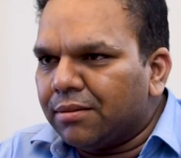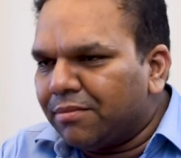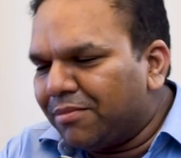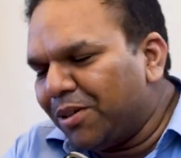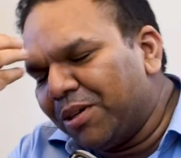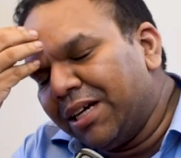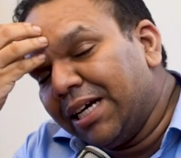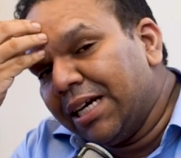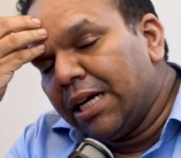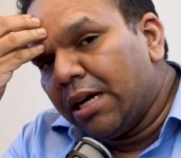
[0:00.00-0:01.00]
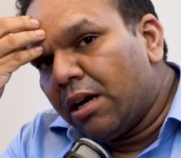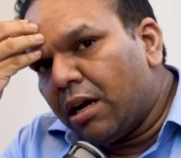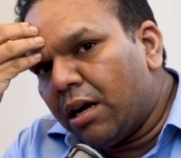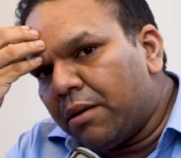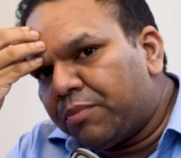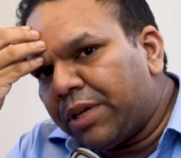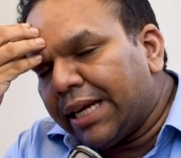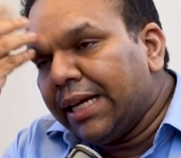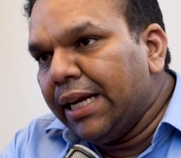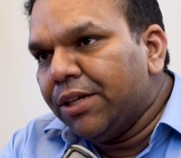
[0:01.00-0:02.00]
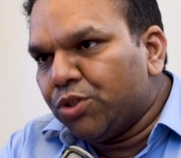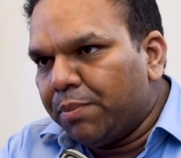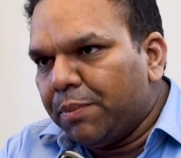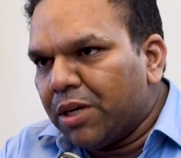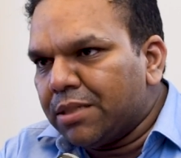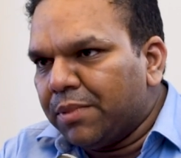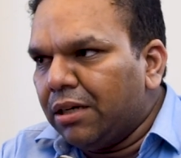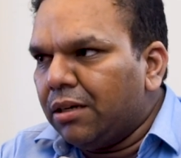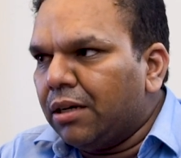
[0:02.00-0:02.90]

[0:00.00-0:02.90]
And, you know. Technically, it should be possible.